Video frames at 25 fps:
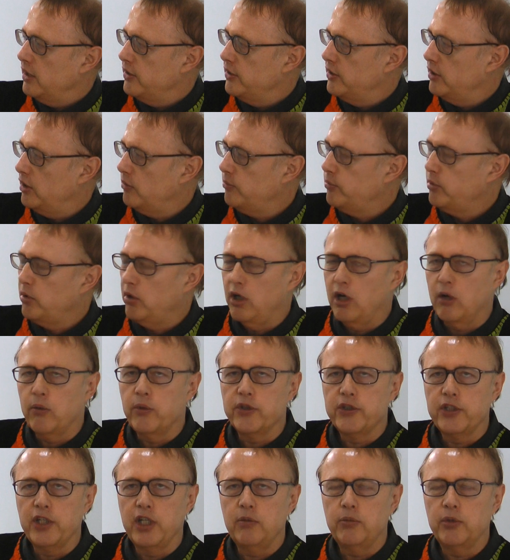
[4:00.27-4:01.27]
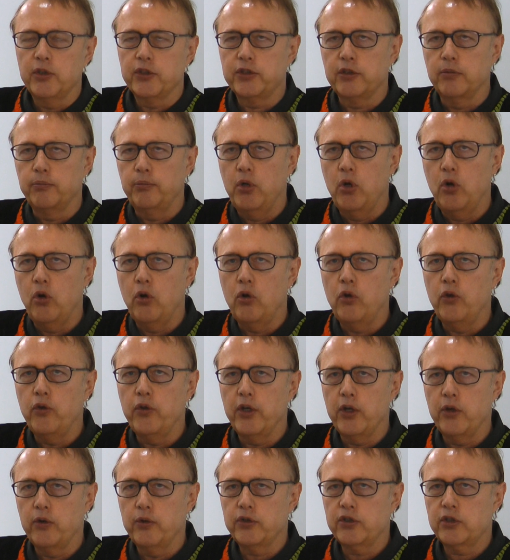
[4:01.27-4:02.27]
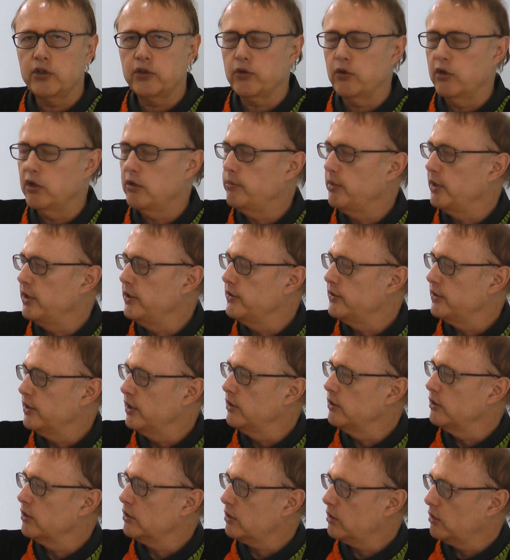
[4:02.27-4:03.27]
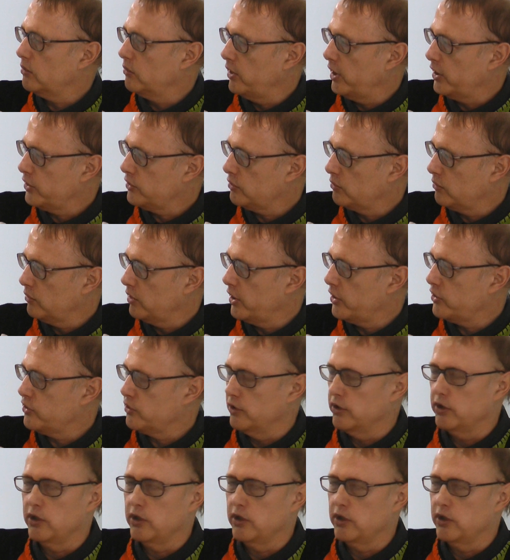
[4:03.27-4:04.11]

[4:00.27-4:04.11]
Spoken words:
their prayer was able to pull those soybeans in the correct direction.